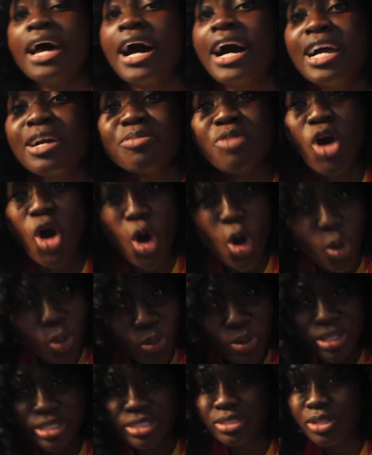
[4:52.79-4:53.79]
I'm
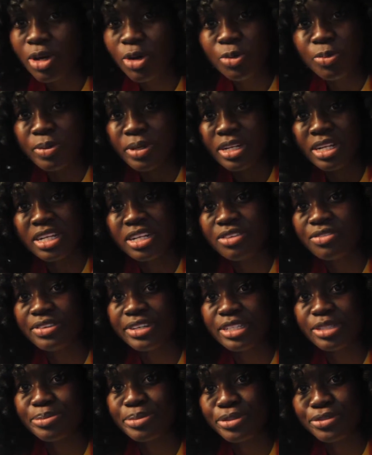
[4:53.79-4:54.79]
always open and
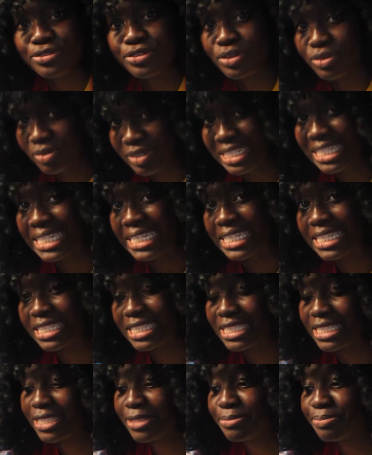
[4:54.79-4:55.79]
available for
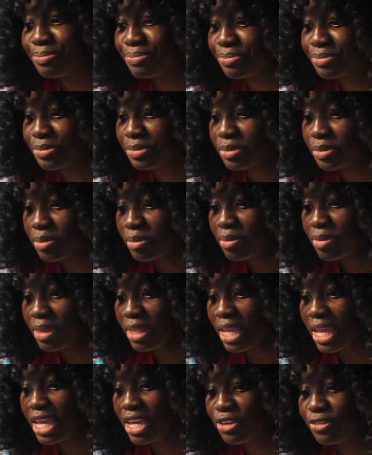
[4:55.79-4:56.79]
readings
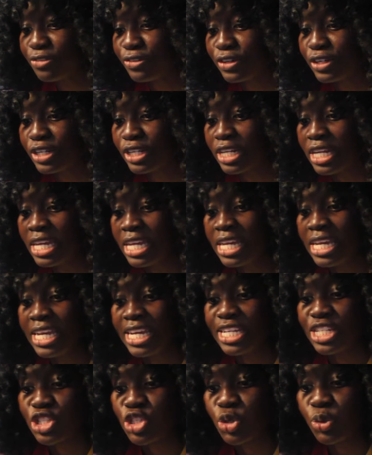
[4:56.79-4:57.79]
and for
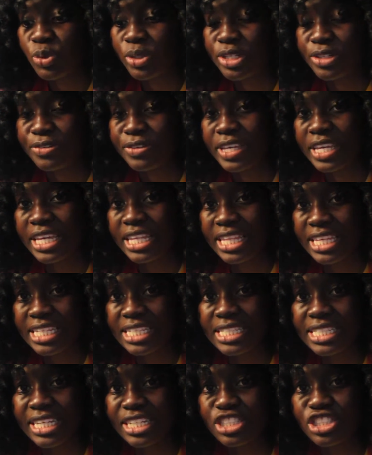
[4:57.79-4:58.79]
intuitive
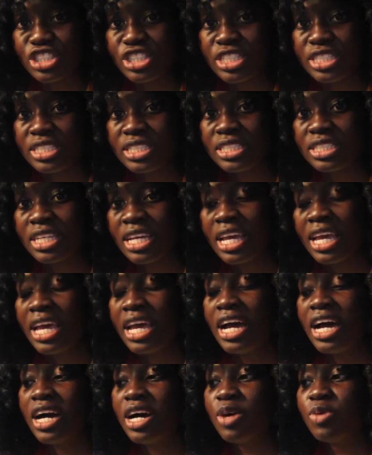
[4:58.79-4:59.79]
healing sessions,
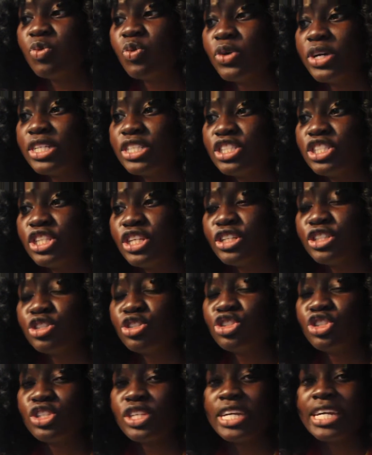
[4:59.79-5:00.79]
which they're
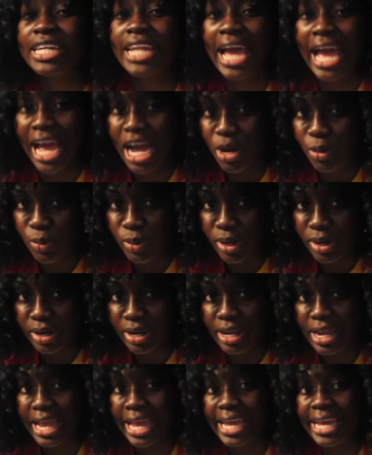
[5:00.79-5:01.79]
usually an
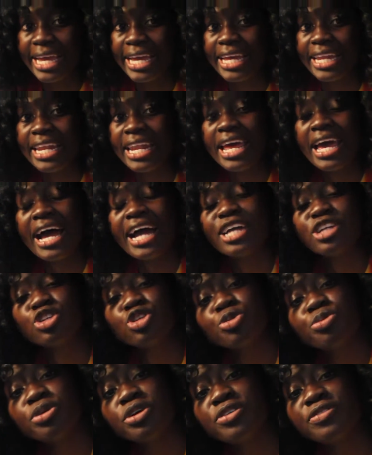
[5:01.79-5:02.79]
hour, and I
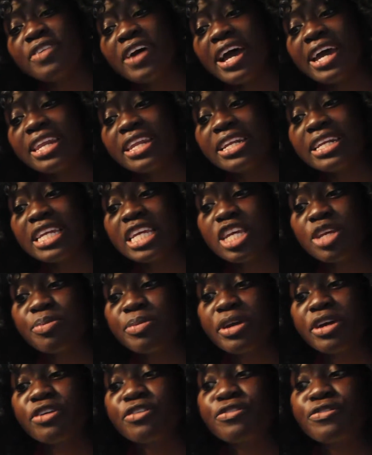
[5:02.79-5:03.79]
do provide an
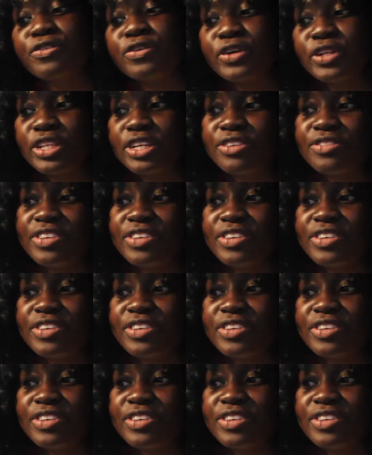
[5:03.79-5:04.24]
email full